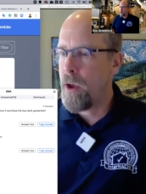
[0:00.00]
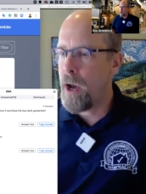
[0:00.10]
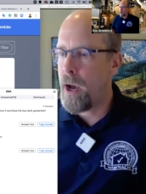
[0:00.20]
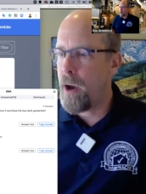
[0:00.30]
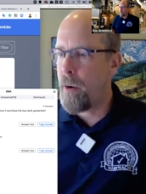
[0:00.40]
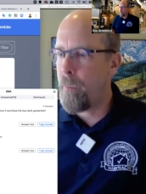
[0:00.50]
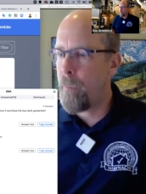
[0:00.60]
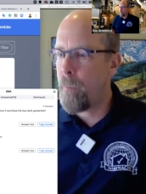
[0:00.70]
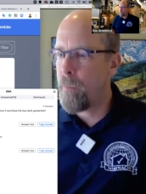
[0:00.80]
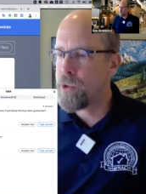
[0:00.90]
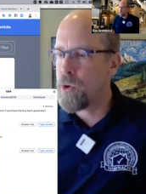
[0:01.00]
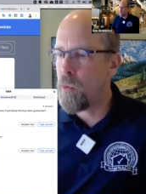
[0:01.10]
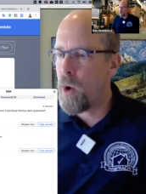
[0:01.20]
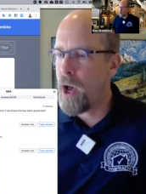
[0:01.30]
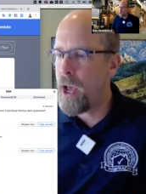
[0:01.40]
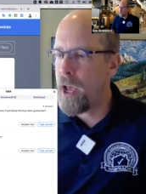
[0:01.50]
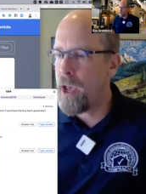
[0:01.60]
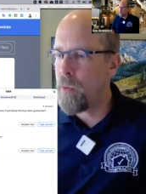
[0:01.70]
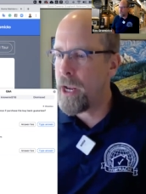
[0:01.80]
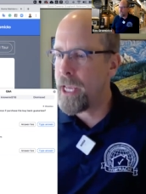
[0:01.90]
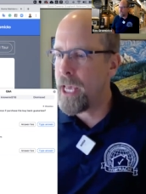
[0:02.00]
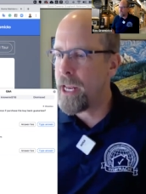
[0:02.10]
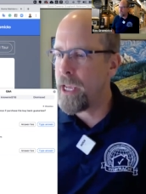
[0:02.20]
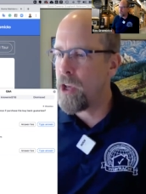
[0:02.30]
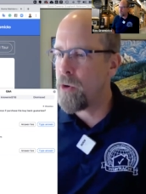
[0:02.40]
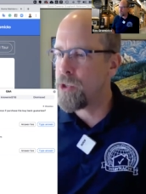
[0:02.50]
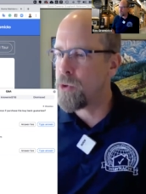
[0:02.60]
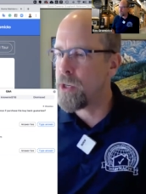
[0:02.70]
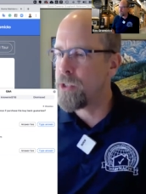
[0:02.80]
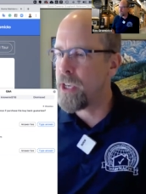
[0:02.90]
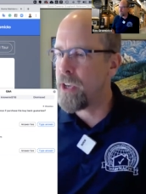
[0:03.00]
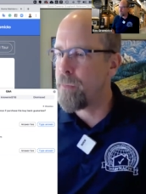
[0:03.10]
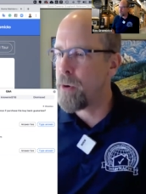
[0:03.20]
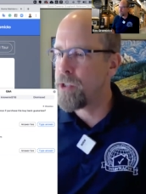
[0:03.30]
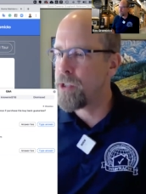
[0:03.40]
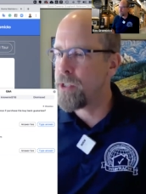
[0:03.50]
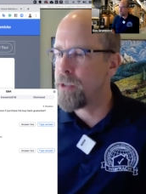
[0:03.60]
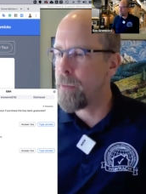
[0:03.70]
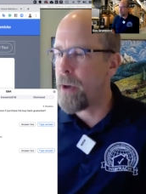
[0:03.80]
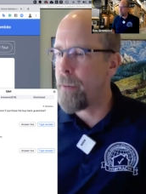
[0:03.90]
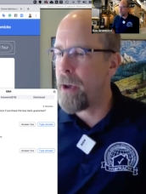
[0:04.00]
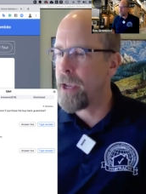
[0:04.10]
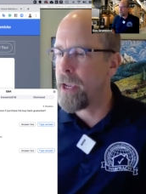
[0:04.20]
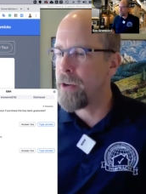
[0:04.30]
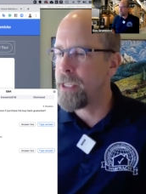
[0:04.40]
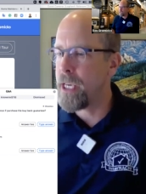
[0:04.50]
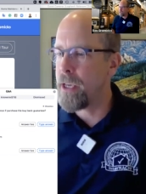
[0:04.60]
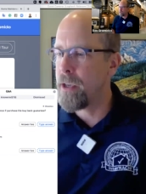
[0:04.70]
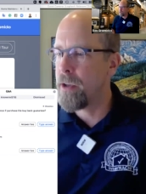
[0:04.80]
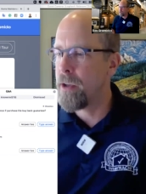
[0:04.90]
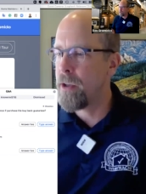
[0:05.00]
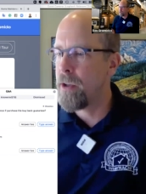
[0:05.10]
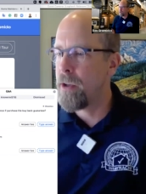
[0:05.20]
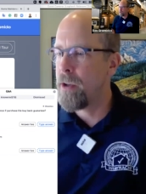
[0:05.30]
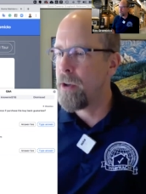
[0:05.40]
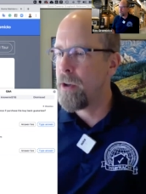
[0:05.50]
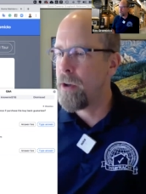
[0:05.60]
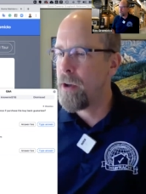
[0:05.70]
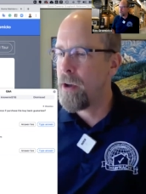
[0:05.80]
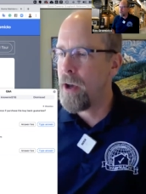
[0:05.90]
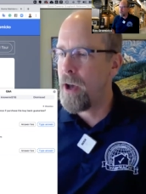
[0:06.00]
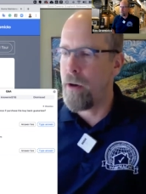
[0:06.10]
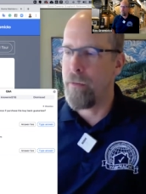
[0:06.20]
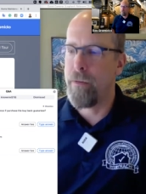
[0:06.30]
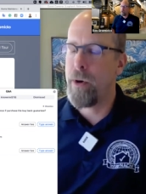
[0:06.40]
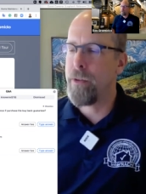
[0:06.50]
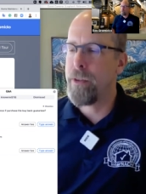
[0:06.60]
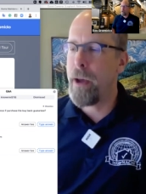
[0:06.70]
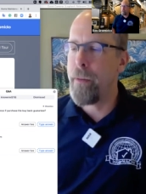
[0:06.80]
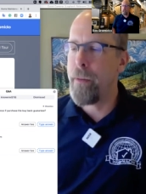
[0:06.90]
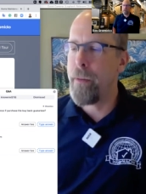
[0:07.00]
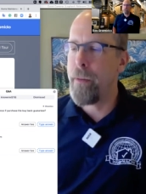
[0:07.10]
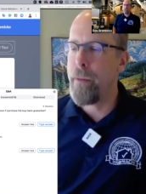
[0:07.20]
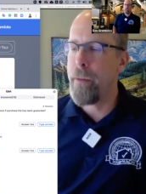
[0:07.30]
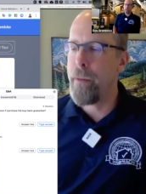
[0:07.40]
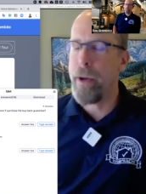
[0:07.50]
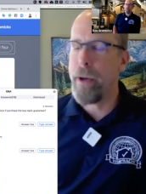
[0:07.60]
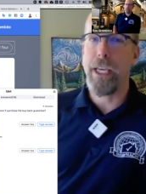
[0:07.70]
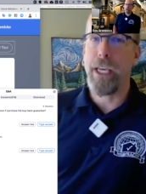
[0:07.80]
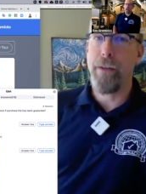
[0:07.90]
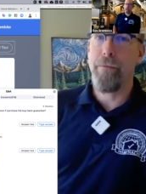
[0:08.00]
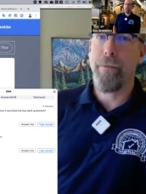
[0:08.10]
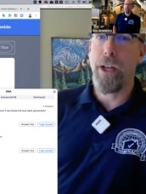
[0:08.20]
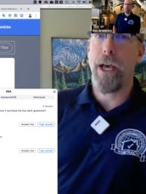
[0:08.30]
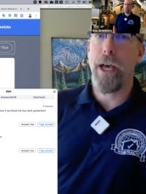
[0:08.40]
Um, so why would I get e Insurance if purchase the buyback guarantee? oh, well, the buyback guarantee, you know, has